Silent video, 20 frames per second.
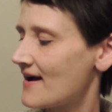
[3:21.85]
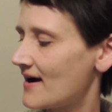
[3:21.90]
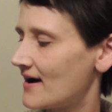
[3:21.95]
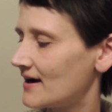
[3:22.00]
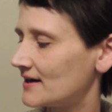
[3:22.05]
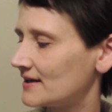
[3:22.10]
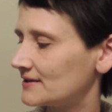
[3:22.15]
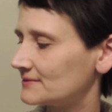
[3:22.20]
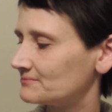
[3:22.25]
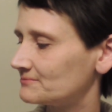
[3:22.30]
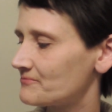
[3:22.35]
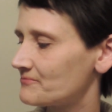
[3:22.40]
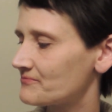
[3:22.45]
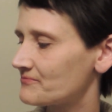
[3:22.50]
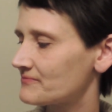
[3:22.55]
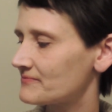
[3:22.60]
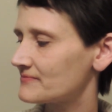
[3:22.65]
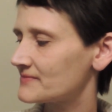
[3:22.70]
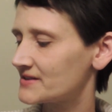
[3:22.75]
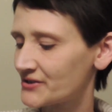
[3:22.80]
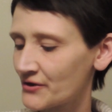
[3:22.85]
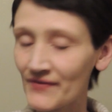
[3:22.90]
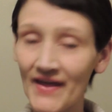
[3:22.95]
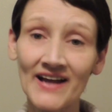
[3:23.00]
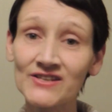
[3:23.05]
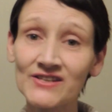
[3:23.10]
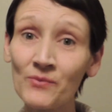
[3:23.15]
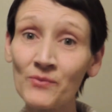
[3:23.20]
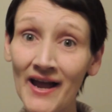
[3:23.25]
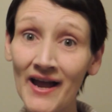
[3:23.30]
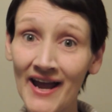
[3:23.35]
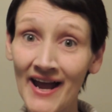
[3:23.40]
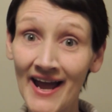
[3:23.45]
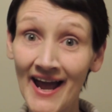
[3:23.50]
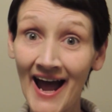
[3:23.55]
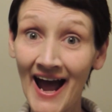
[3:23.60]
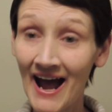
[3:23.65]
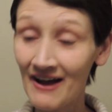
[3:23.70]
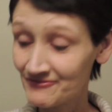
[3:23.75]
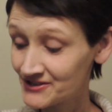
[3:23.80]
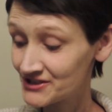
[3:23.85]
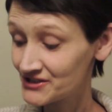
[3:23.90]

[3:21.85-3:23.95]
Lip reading: So that's why I have